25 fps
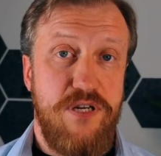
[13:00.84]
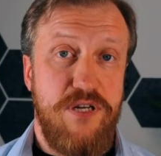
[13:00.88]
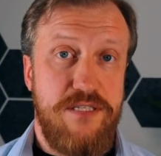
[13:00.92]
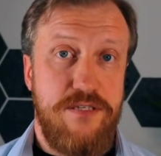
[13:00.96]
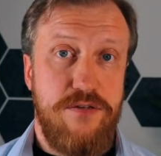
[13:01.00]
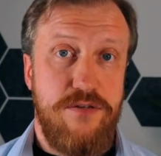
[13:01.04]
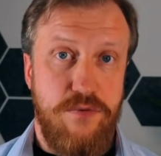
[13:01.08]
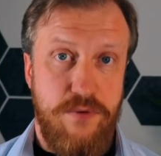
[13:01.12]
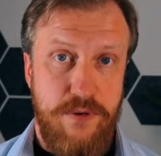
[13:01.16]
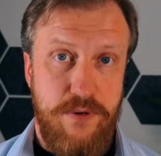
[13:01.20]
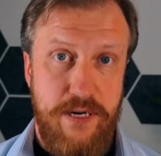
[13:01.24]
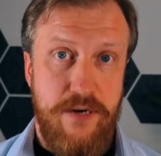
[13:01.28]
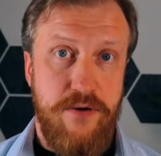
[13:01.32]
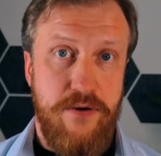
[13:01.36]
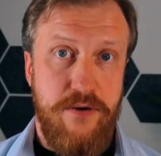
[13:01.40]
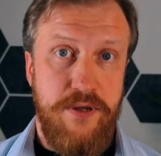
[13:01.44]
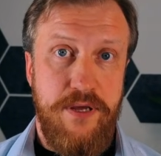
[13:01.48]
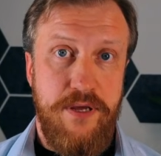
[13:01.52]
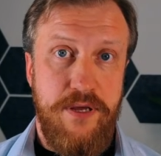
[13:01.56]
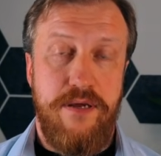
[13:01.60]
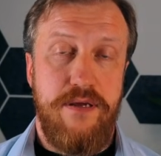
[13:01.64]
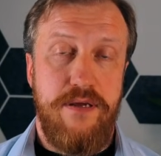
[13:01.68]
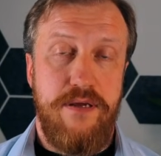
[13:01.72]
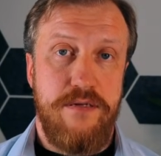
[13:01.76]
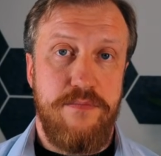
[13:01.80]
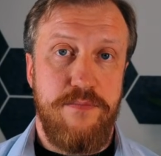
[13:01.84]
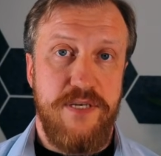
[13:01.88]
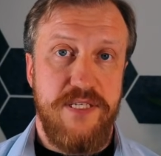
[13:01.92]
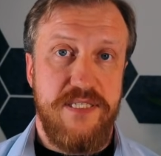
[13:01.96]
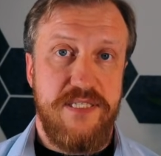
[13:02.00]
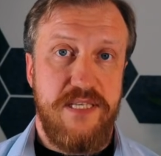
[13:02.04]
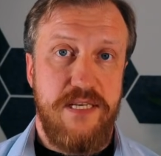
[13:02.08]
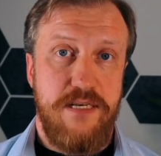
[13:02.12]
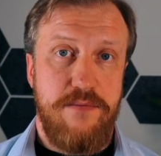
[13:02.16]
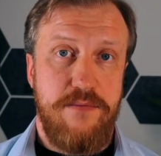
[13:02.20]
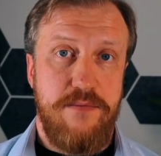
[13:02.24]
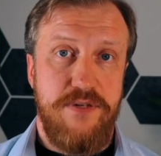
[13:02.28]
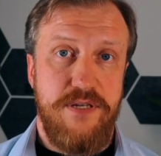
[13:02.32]
pretty rarely it
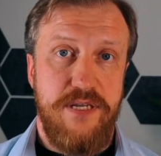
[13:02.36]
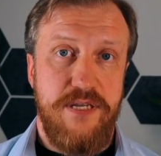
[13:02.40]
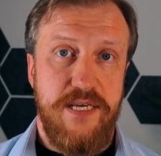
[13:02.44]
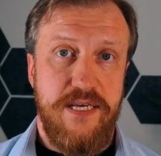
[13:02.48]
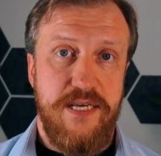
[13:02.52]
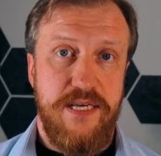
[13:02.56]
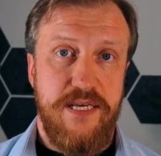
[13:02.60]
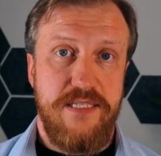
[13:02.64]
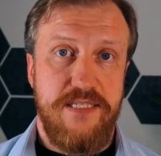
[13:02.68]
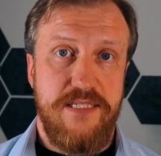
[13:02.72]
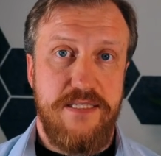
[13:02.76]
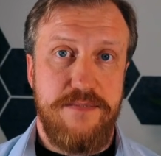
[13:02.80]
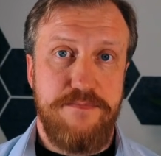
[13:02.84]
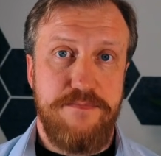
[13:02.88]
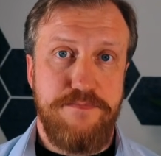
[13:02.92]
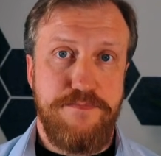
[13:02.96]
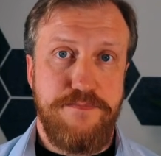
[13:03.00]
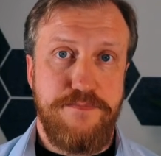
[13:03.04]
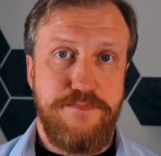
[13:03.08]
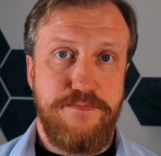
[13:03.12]
must happen, I guess.